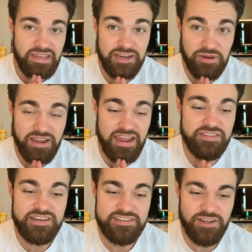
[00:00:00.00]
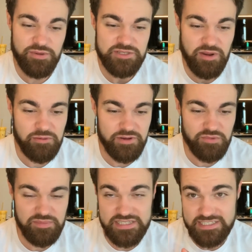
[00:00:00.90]
Anyway, Anthony's going to experiment
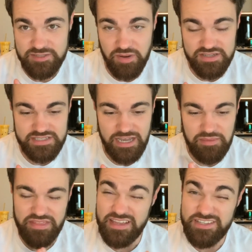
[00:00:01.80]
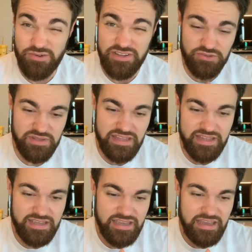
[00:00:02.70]
with mixing his posts up. I think he's already doing
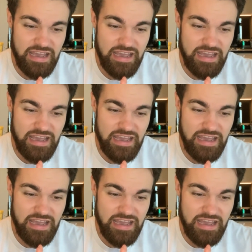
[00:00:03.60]
that.